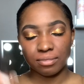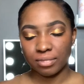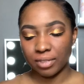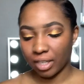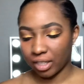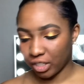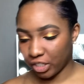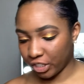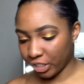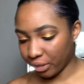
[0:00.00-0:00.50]

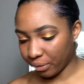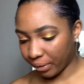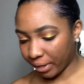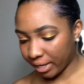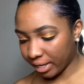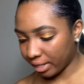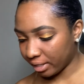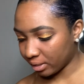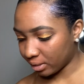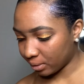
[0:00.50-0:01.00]
Sheer
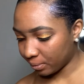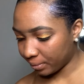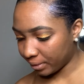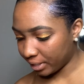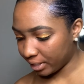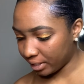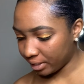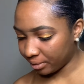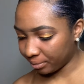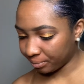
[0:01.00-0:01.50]
Radiance
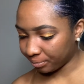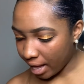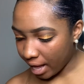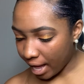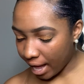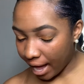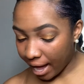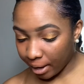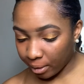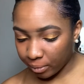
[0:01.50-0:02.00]
one.
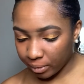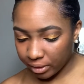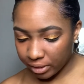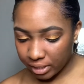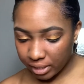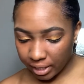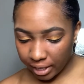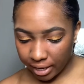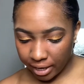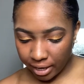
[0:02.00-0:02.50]
I will
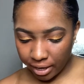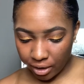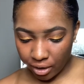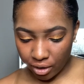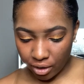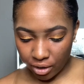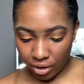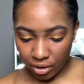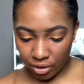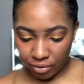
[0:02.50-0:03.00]
say
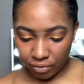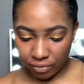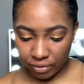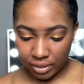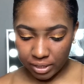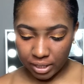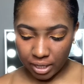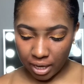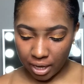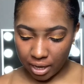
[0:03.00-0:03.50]
off
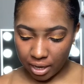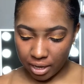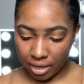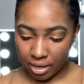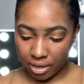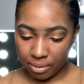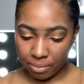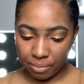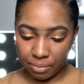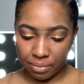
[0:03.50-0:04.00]

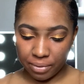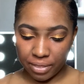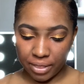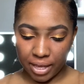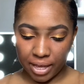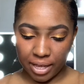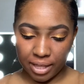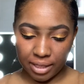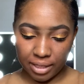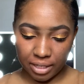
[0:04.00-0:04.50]
top
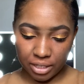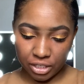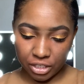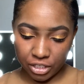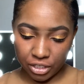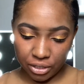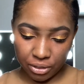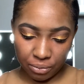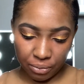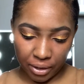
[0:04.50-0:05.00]
that the
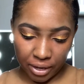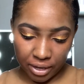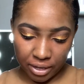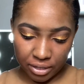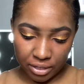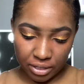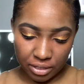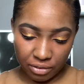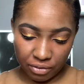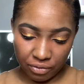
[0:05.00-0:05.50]
Sheer
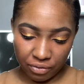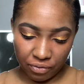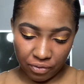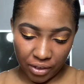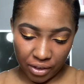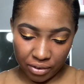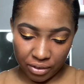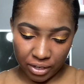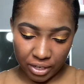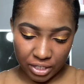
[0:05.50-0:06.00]
Radiance
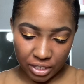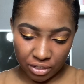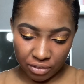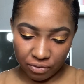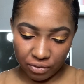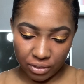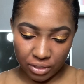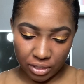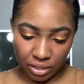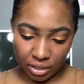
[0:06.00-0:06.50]
foundation
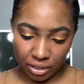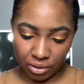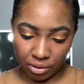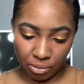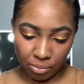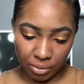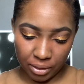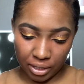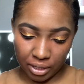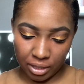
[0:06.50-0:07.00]
feels a little
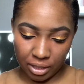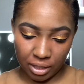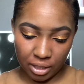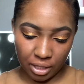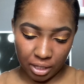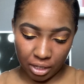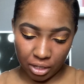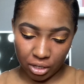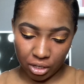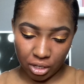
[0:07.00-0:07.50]
bit
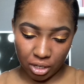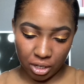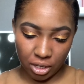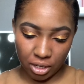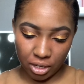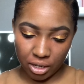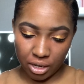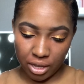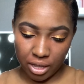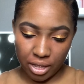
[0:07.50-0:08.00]
thicker
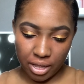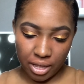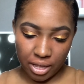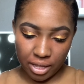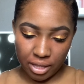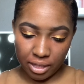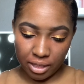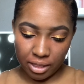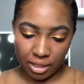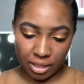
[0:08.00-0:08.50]

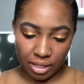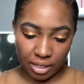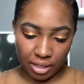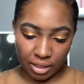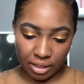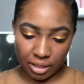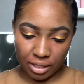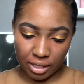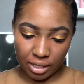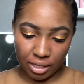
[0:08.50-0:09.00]
than
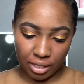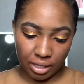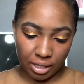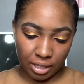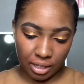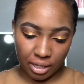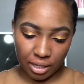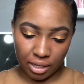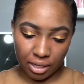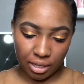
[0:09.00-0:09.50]

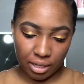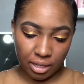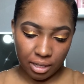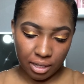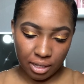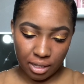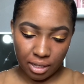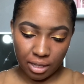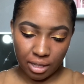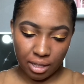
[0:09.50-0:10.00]
the
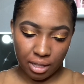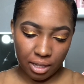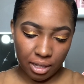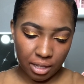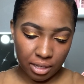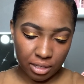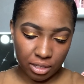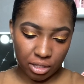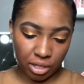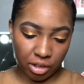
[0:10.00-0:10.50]

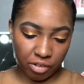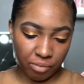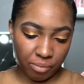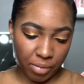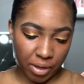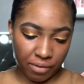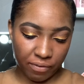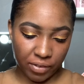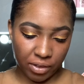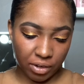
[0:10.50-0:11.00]
soft
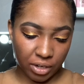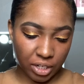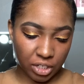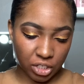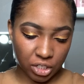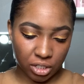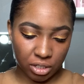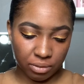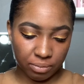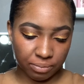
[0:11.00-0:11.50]
matte
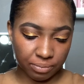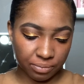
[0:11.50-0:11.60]
foundation,